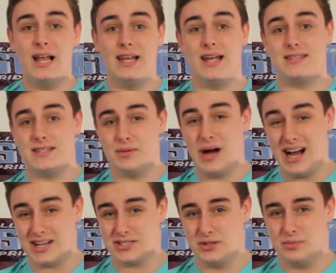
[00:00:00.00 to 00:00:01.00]
Let's see what
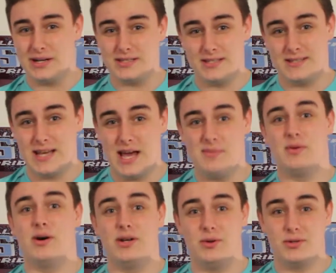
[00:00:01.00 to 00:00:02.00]
Axel will bring to the table
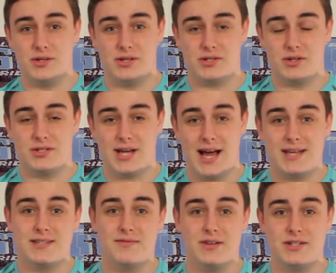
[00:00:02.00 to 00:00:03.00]
and also discuss
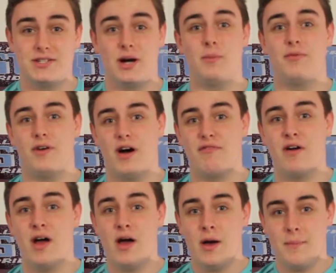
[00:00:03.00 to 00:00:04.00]
Aston Villa's top
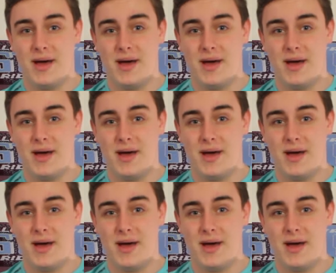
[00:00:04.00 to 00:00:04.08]
5